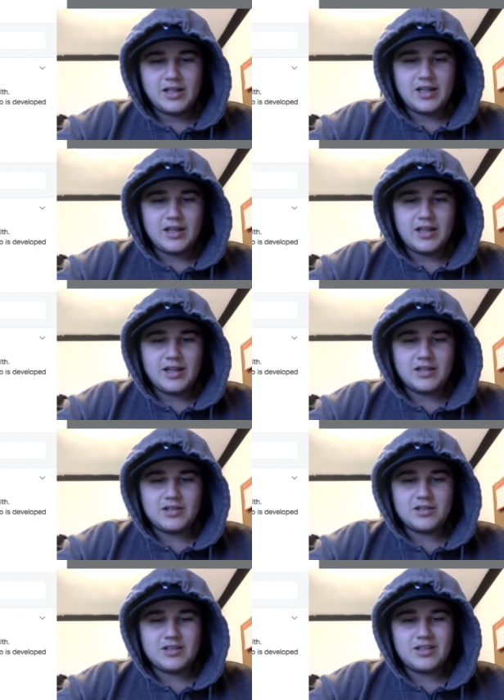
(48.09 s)
And then, as you
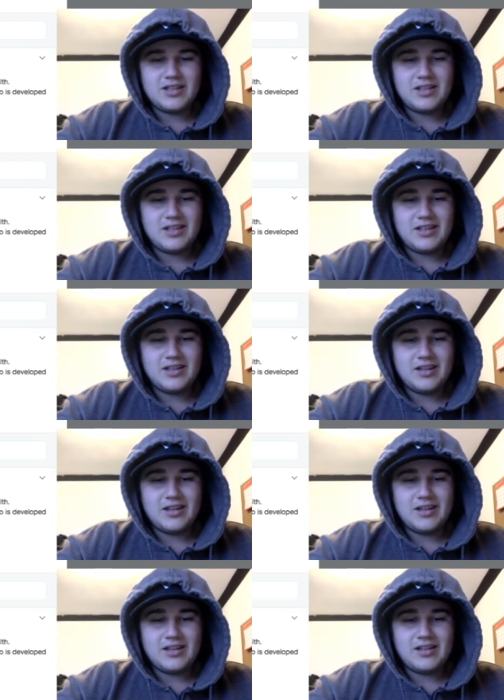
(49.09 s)
can see
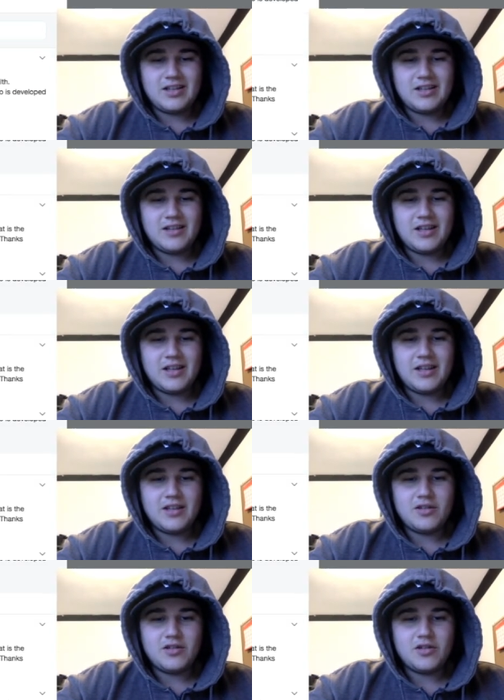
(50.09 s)
uh, down here, you
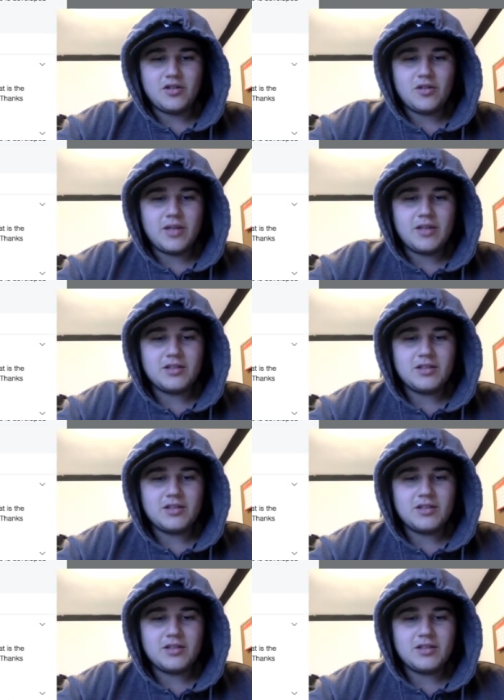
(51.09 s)
got comments.